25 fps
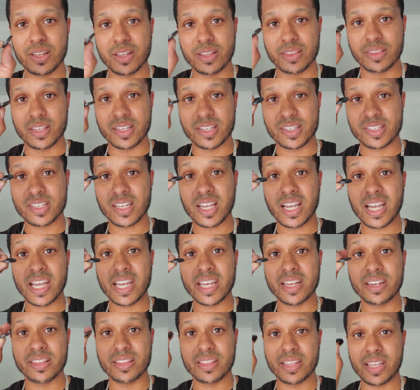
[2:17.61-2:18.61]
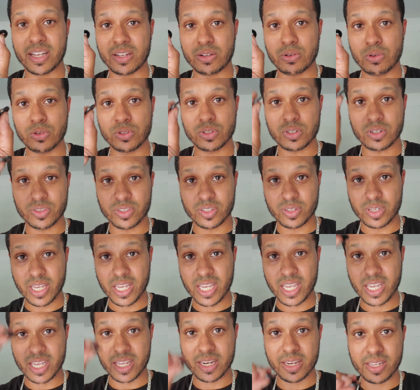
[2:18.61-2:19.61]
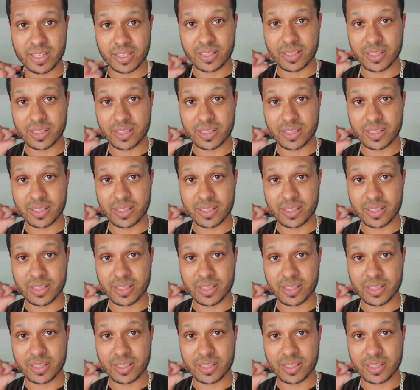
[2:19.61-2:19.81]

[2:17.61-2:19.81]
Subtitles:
the side that goes on the head,